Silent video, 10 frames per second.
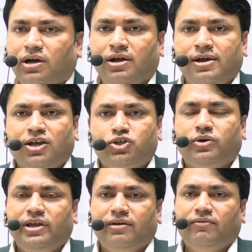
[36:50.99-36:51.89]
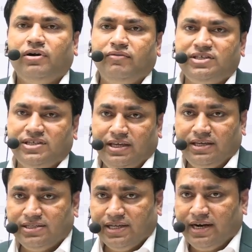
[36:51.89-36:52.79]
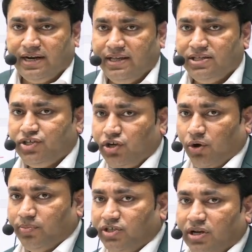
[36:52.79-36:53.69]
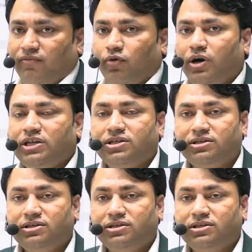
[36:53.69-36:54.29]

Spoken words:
So here what we see is that history optional focuses